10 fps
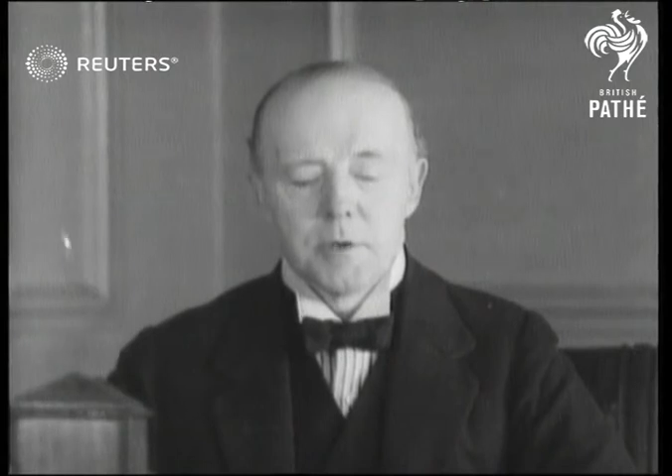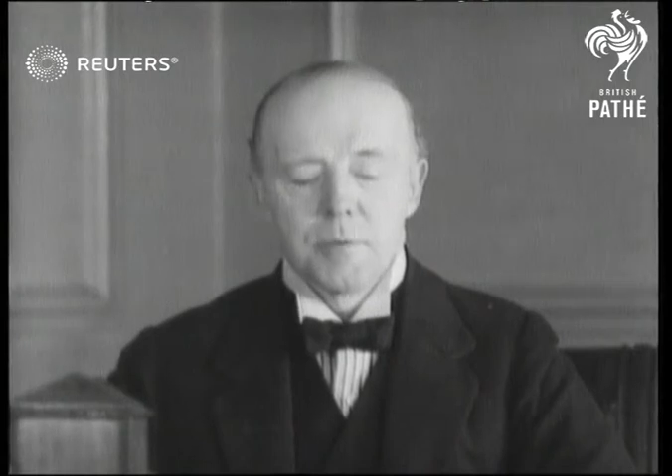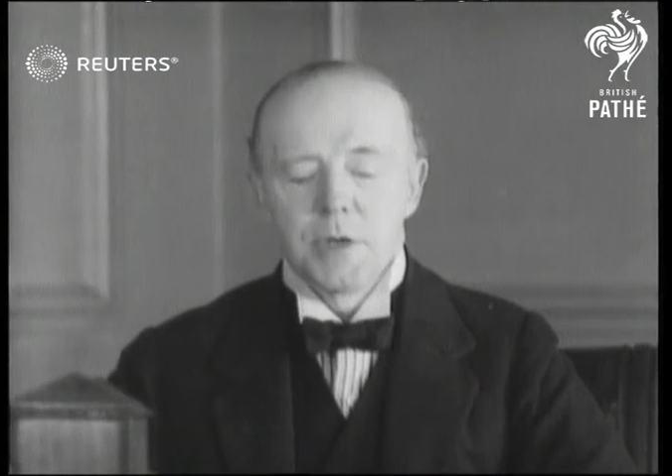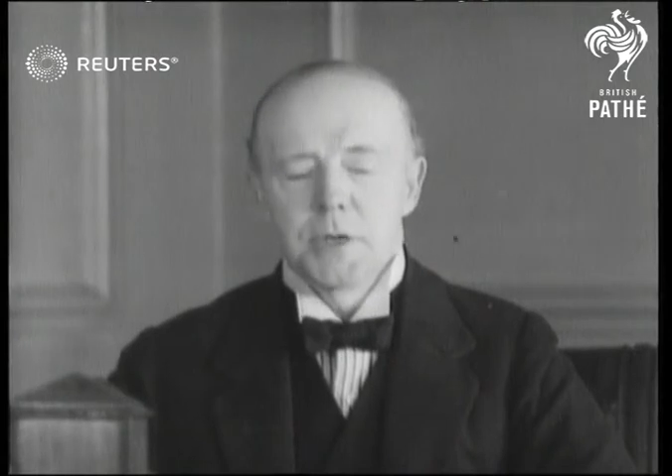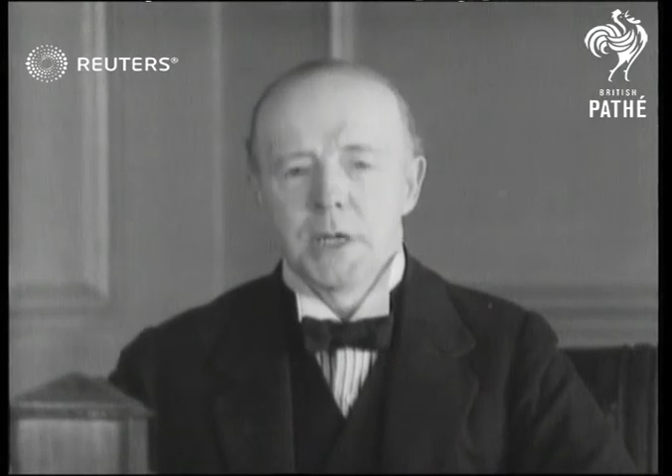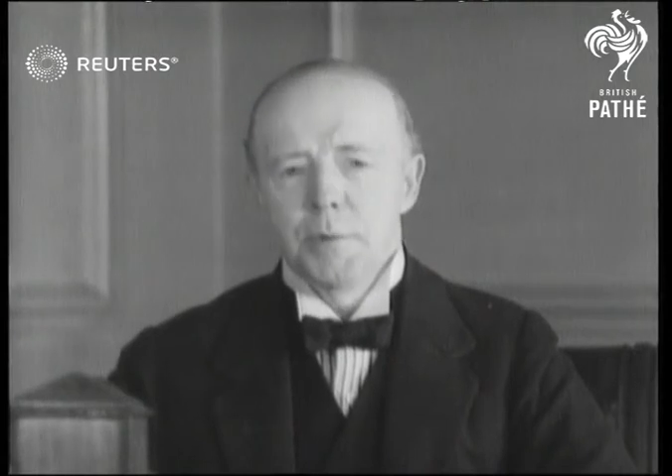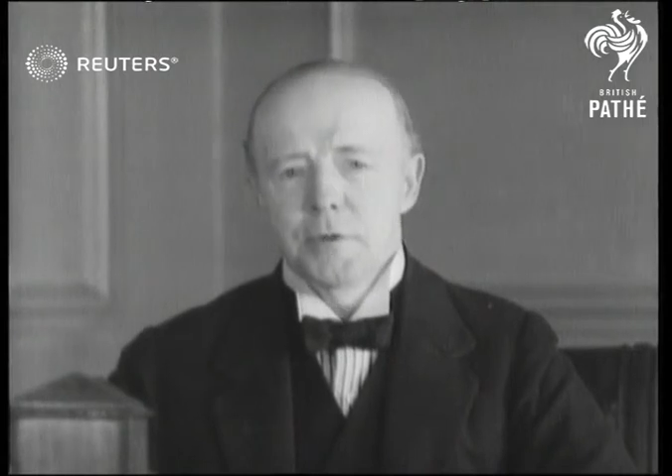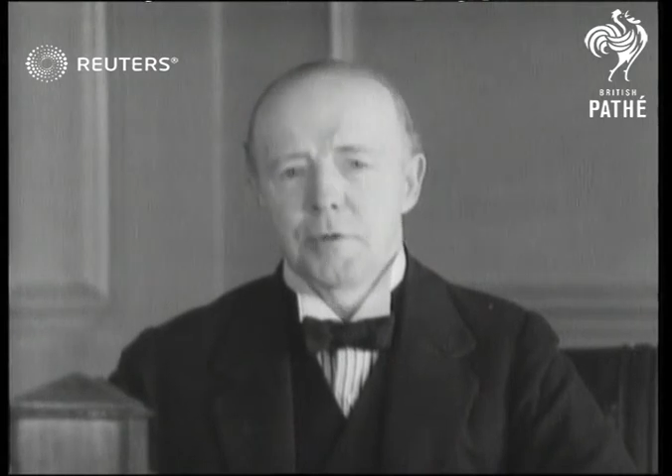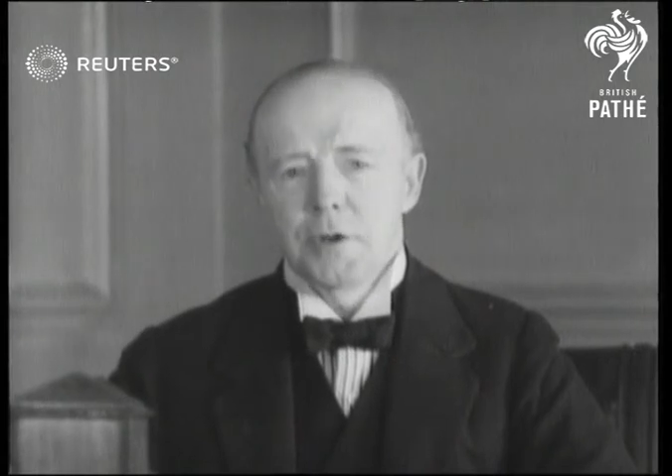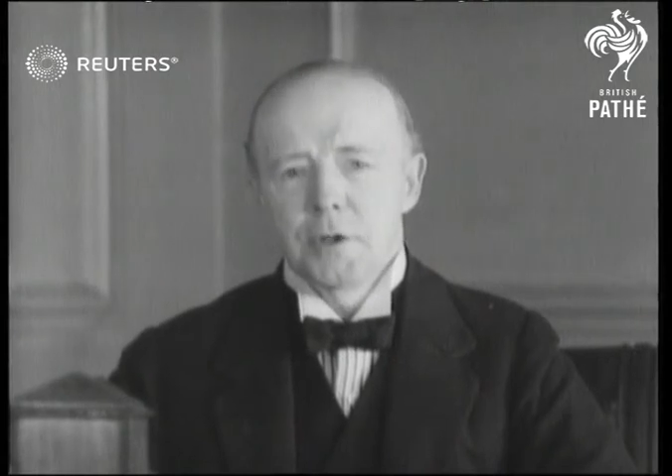We are able
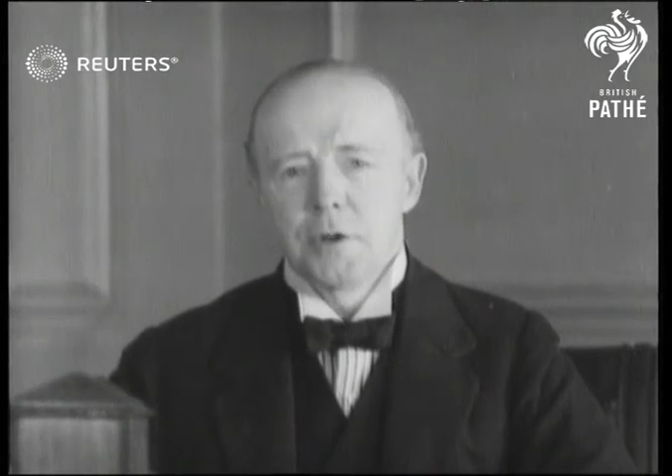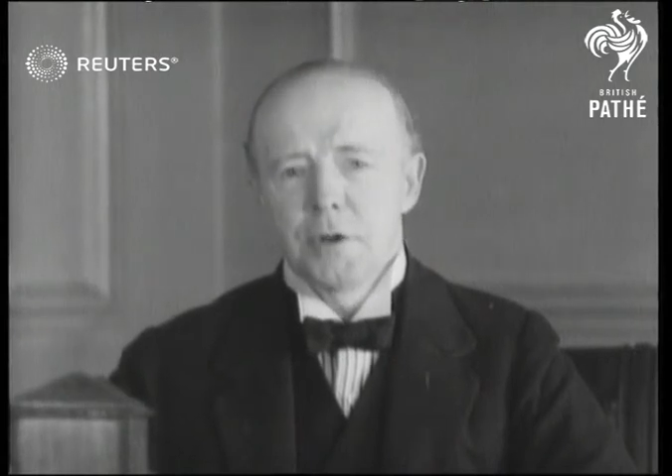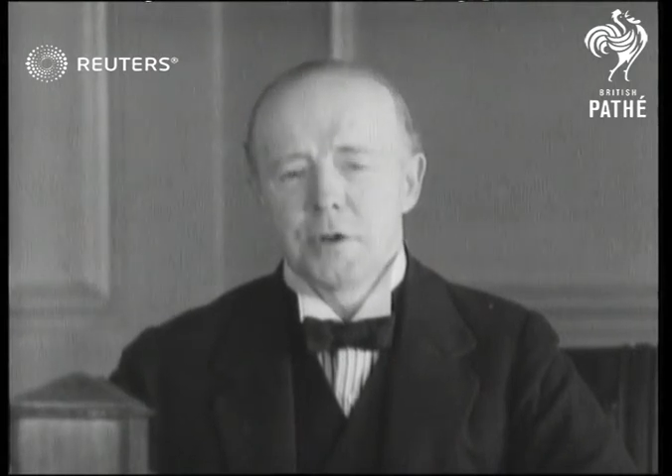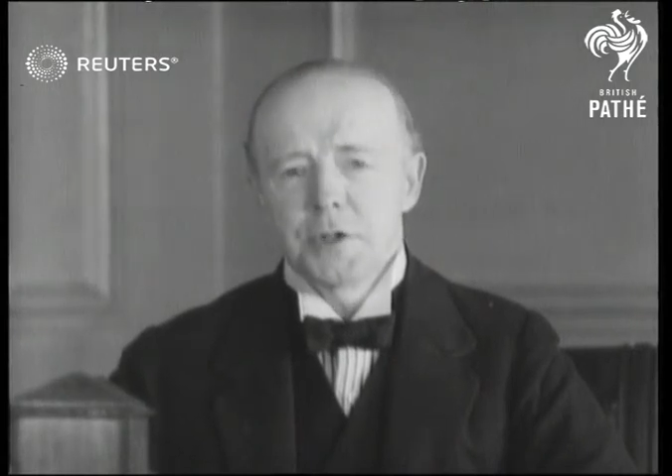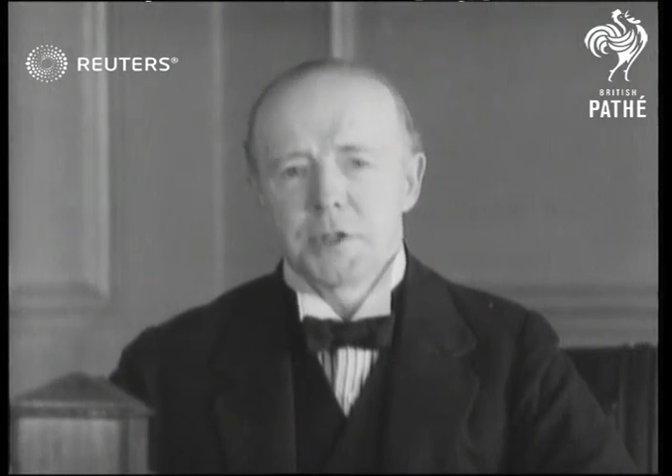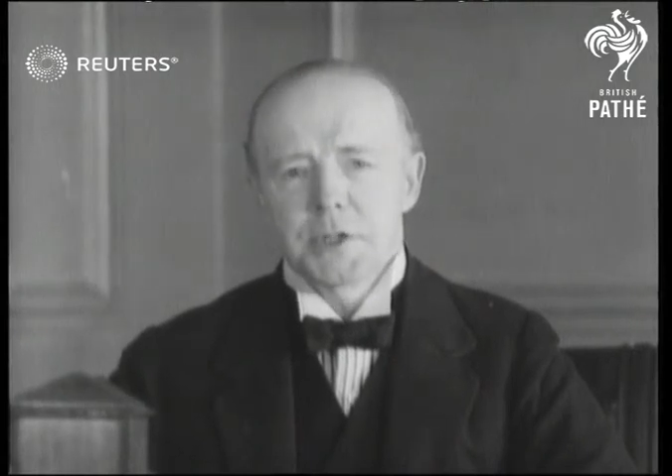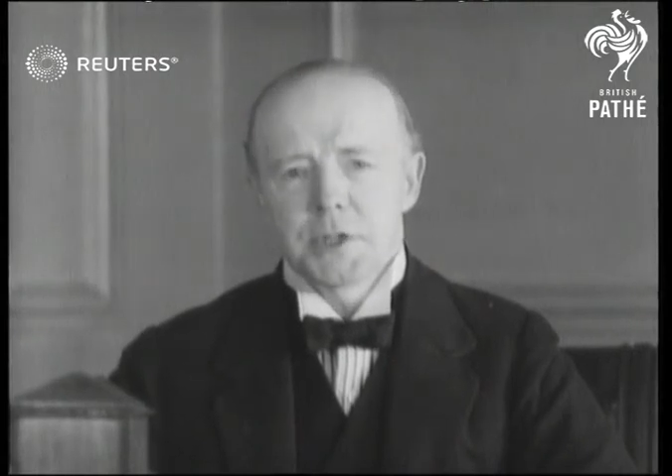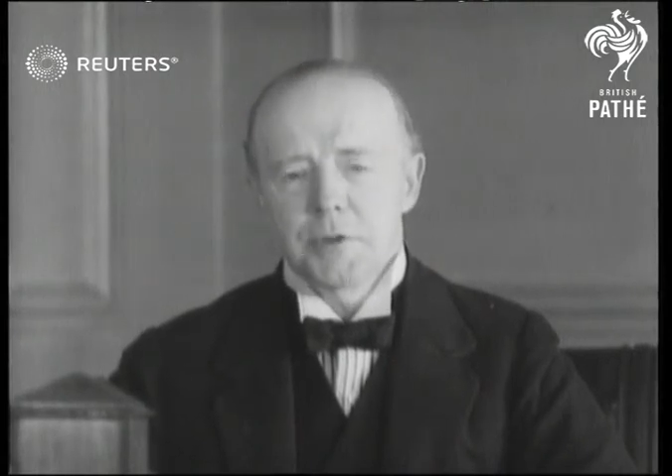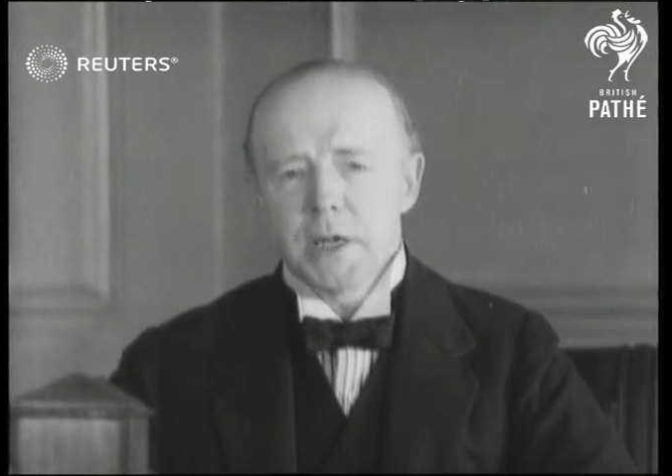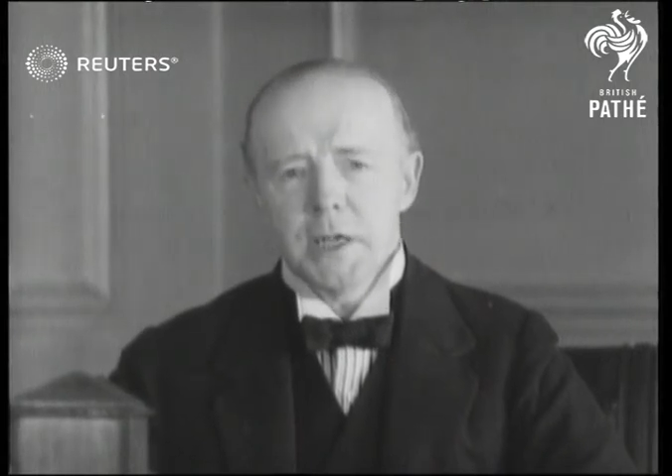to record
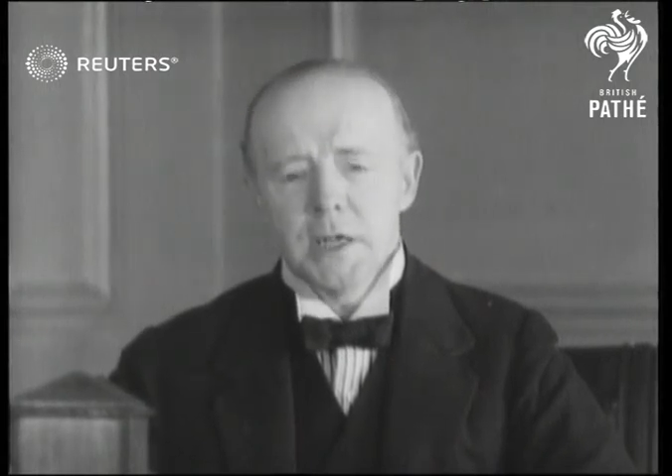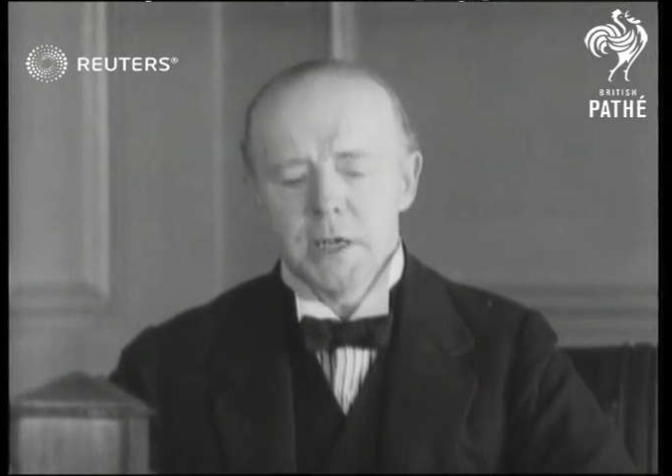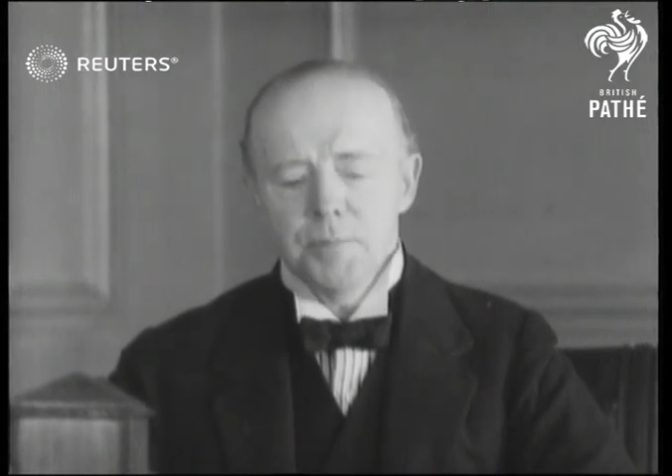striking